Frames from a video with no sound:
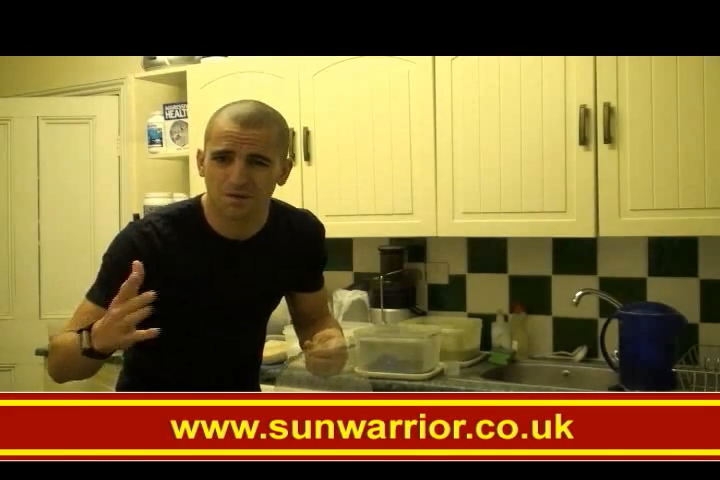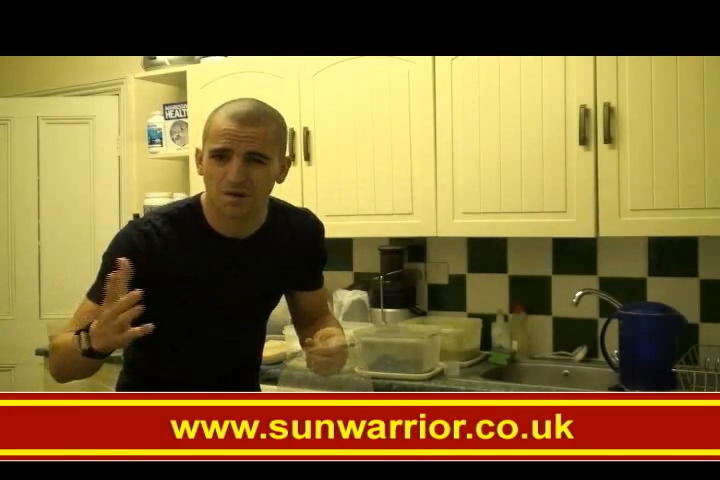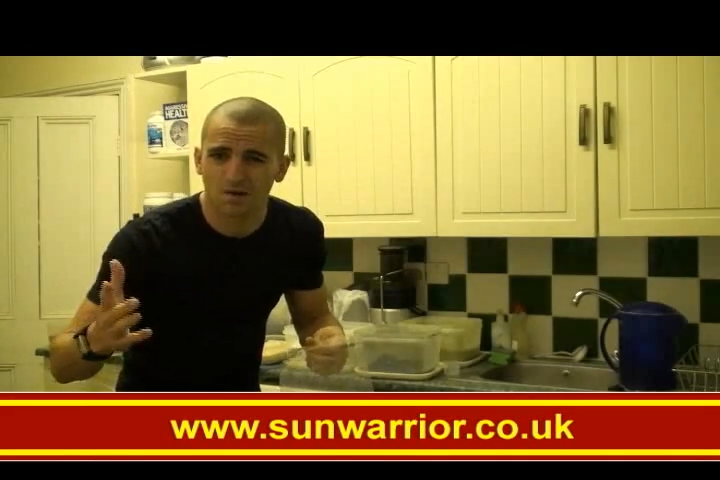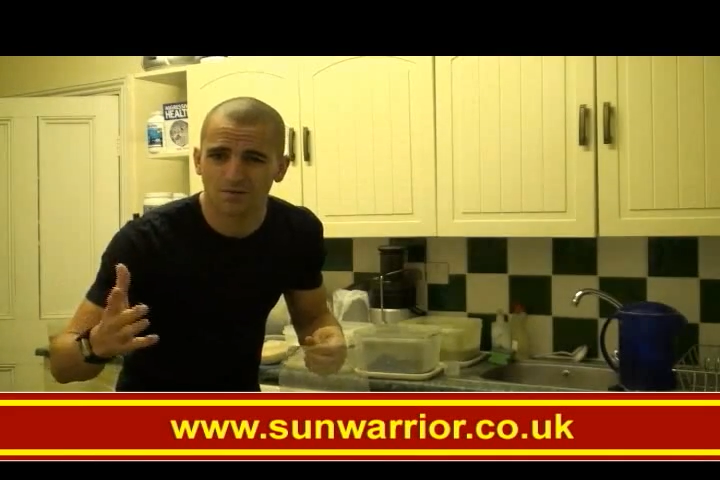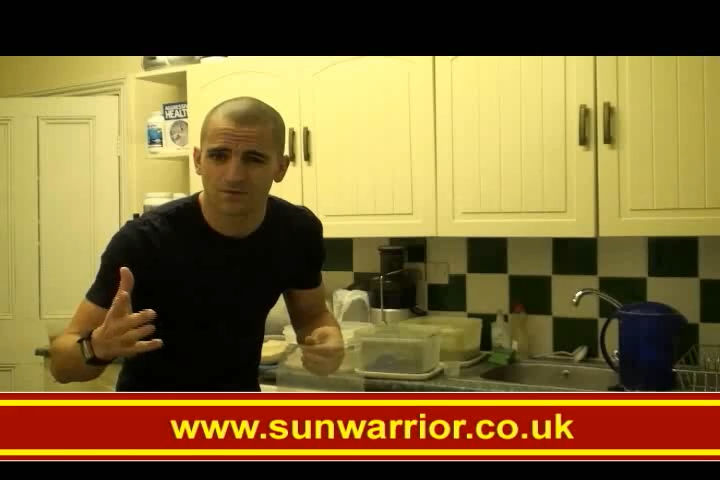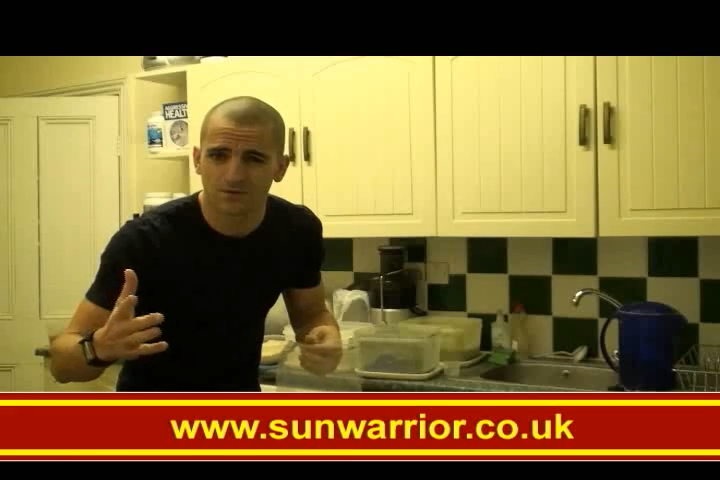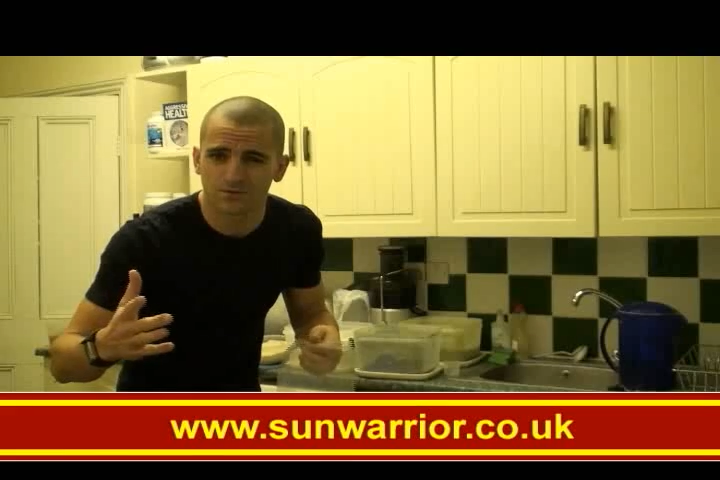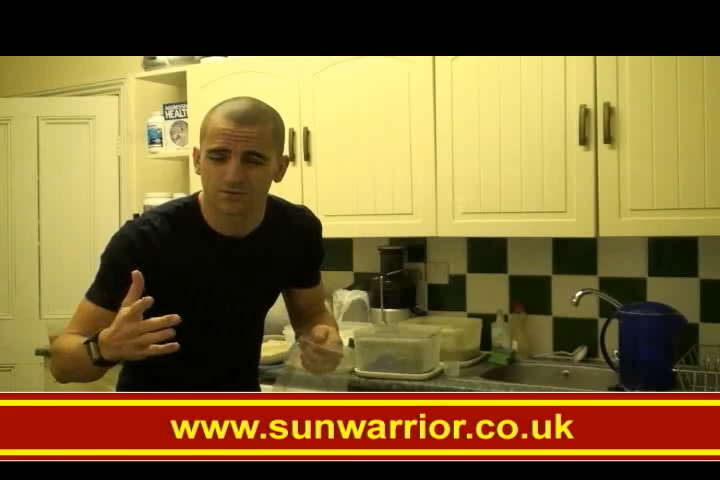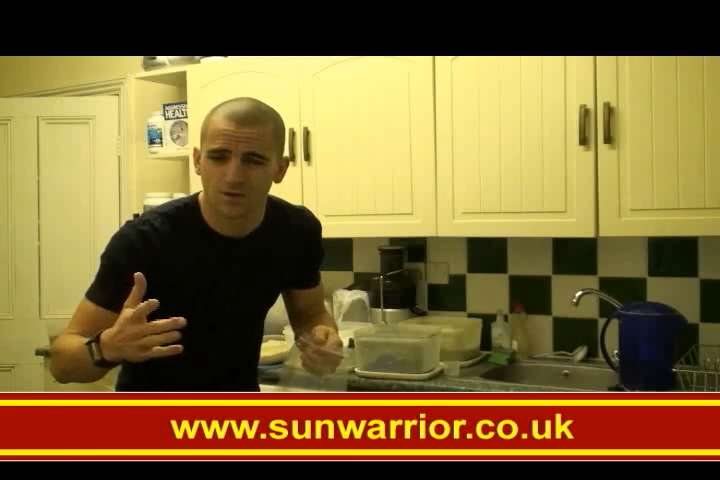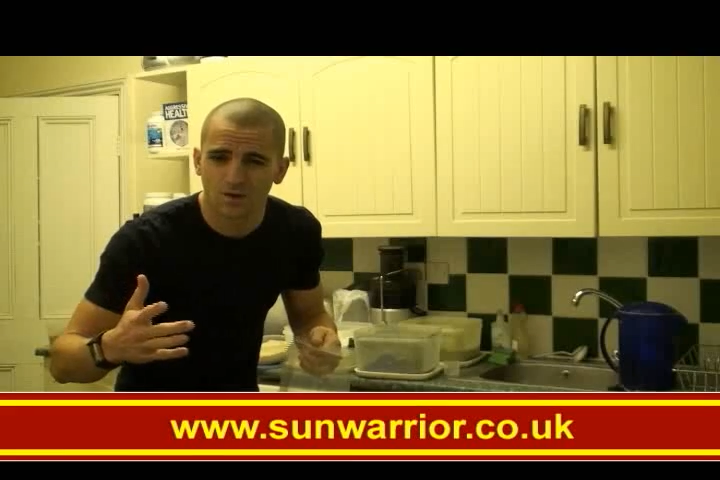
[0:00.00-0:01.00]
and
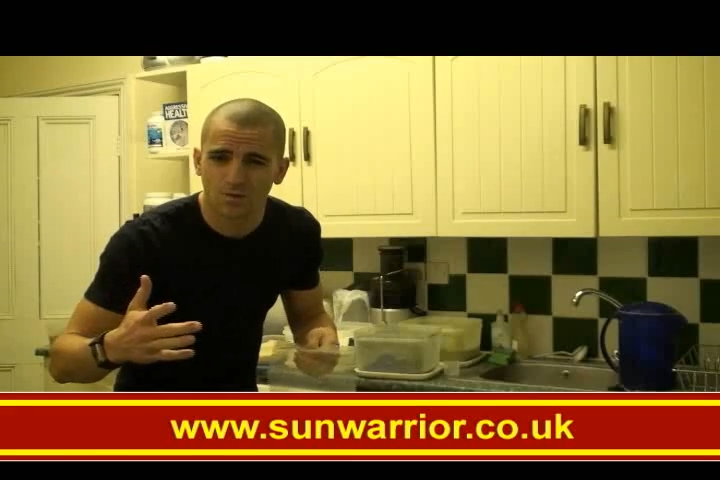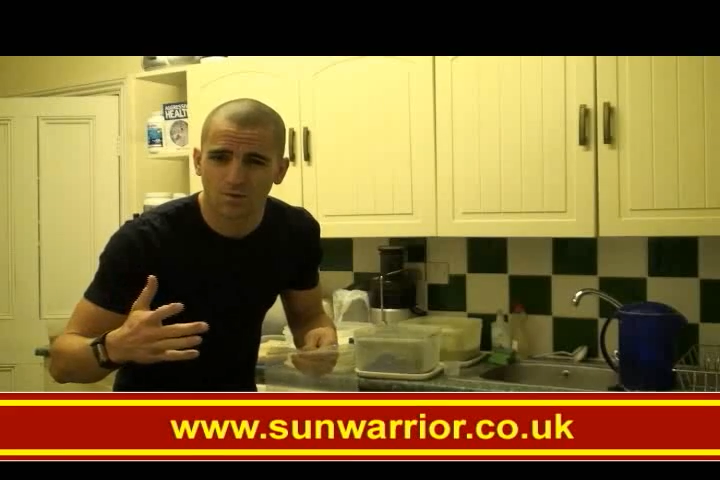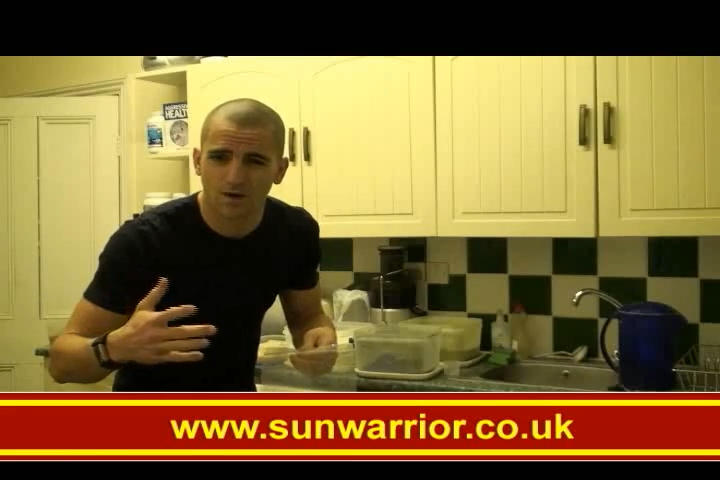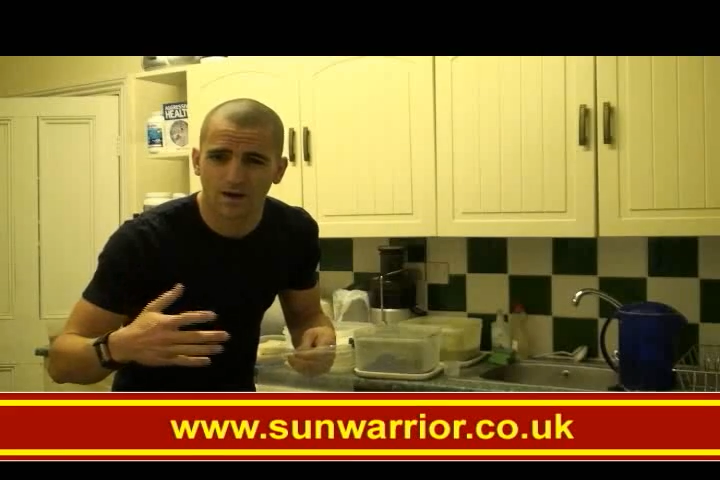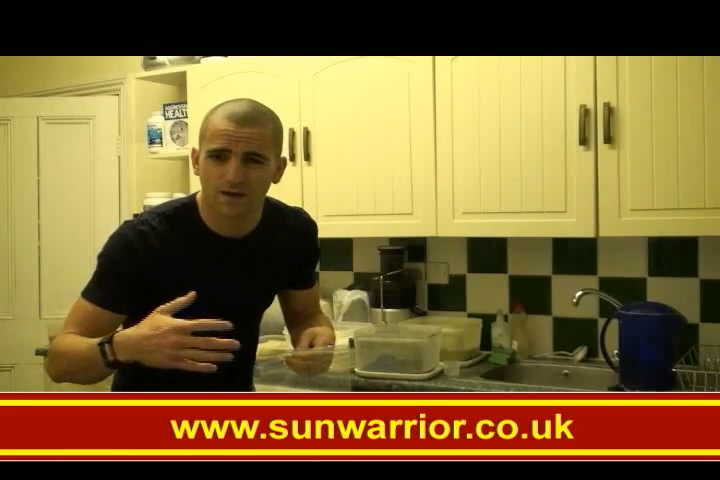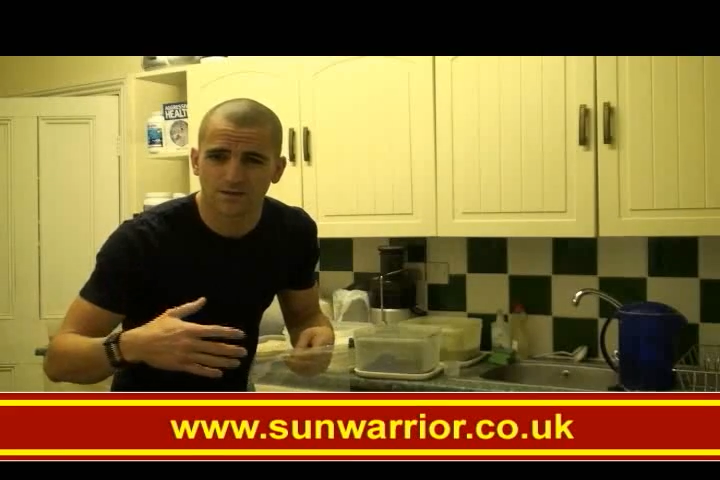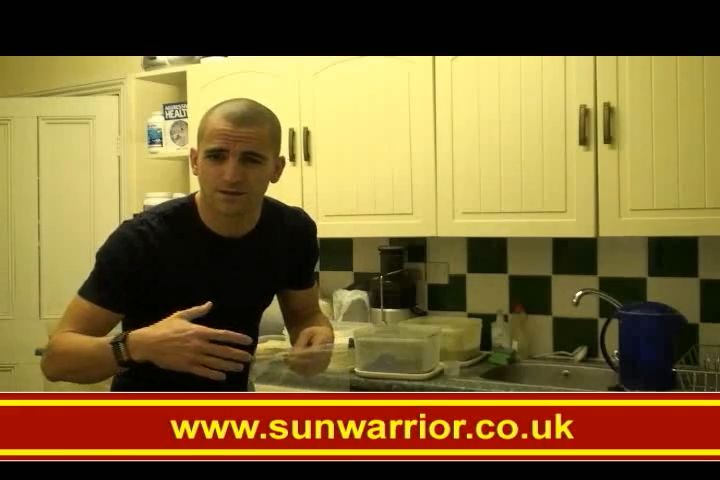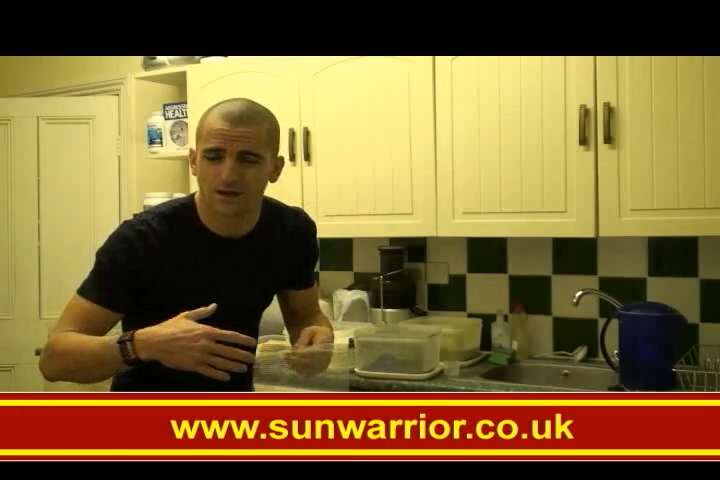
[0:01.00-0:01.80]
lifeless, where